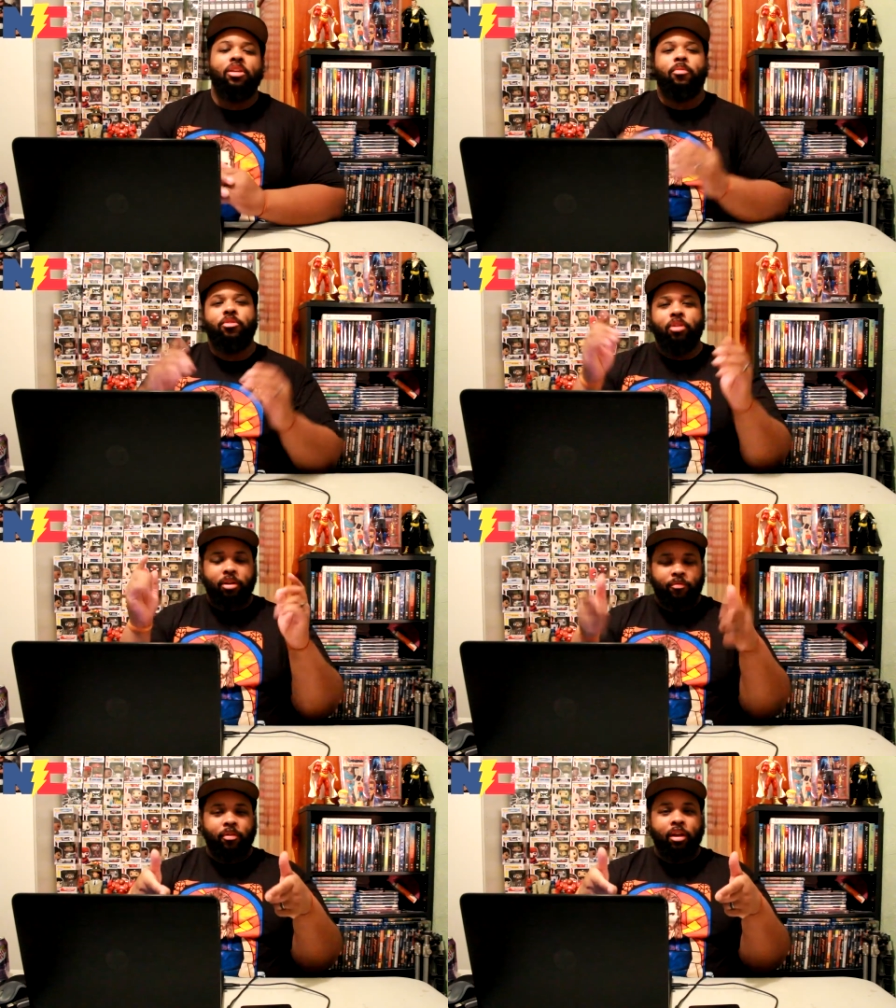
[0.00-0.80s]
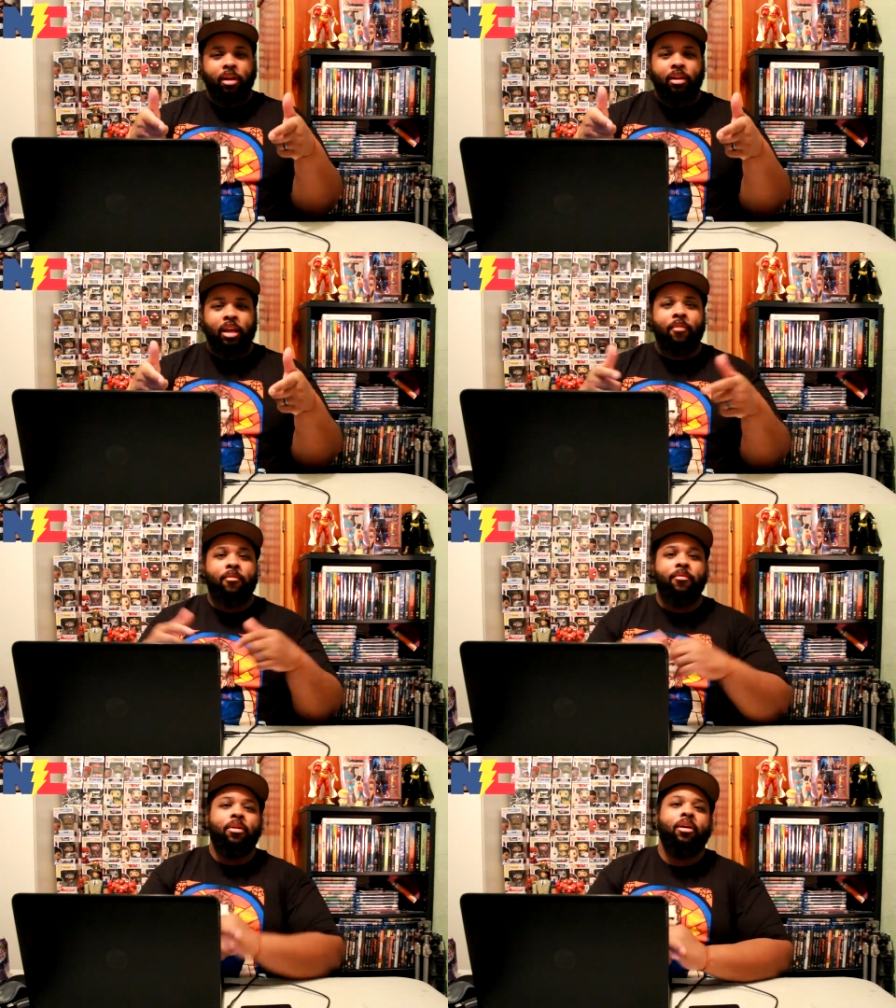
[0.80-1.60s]
So make sure you hit the, uh, that
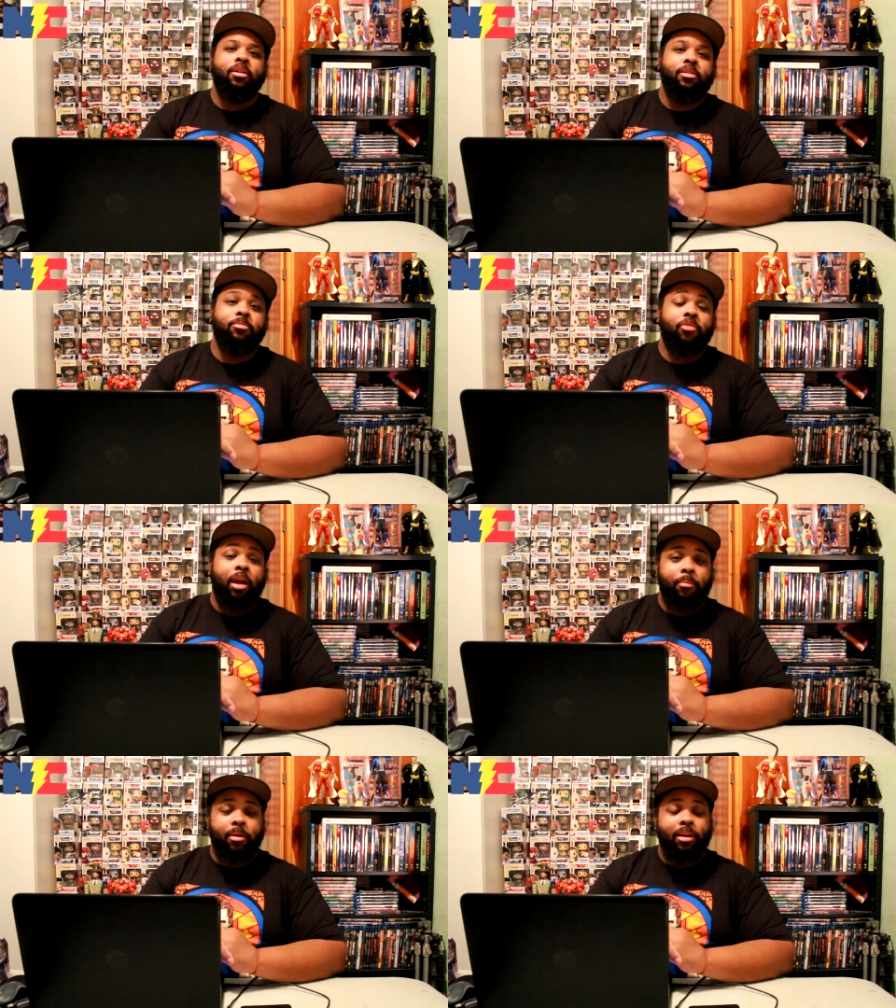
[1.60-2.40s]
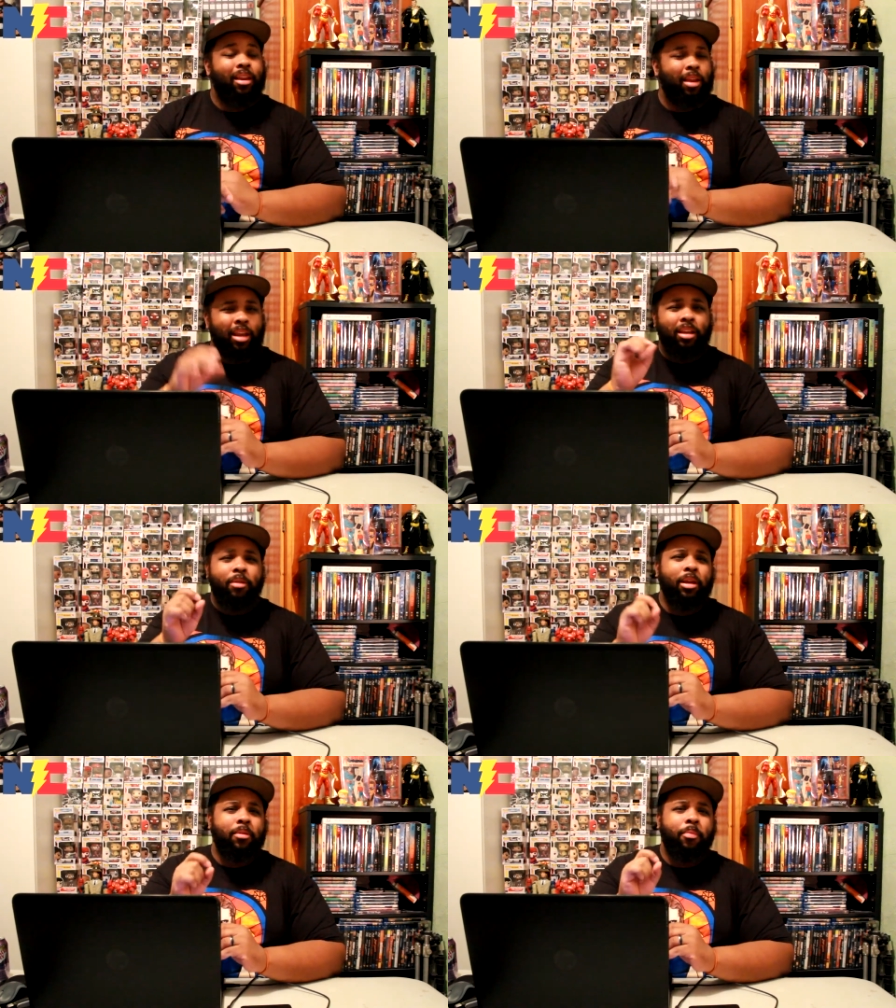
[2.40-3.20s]
uh, subscribe button. Hit, hit, the,
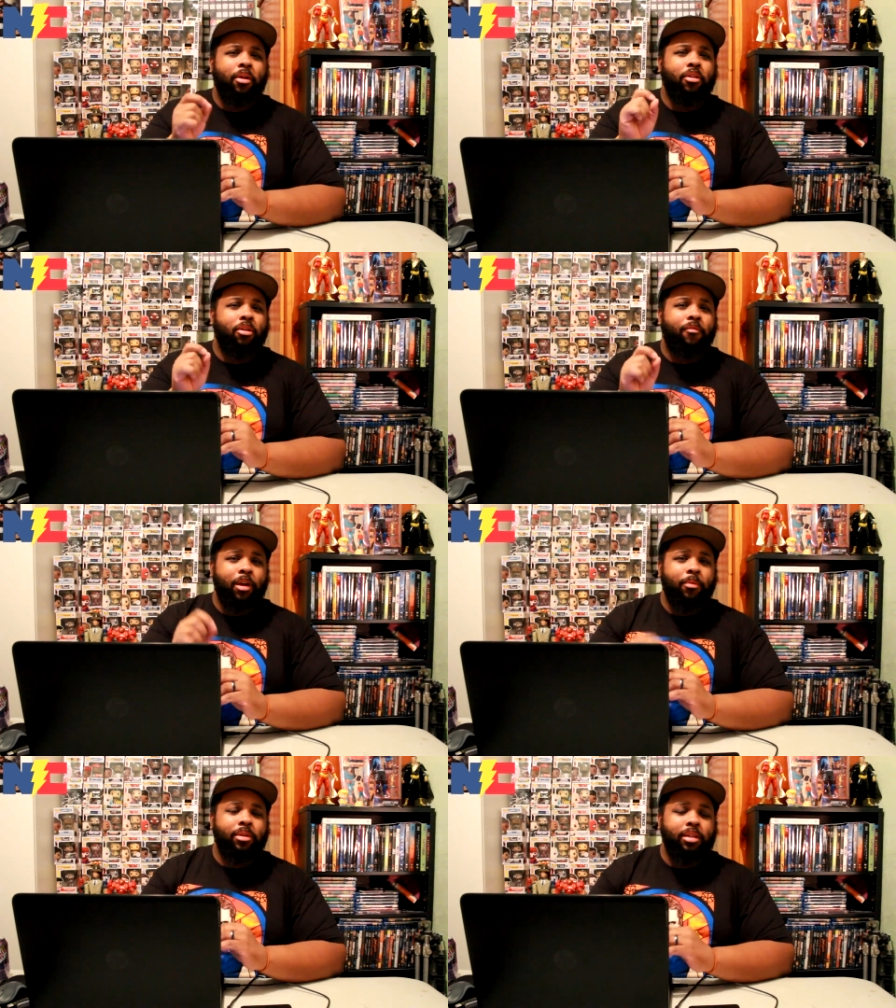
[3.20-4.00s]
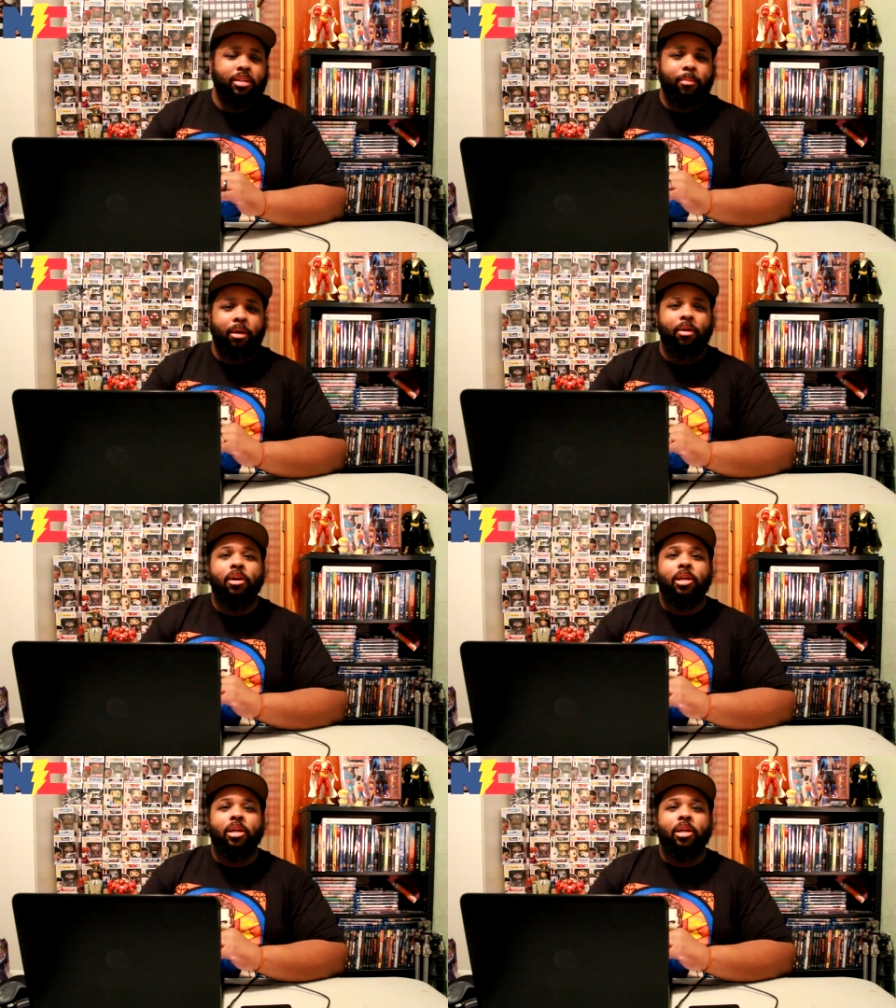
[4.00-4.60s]
hit the bell to notify you when things come out.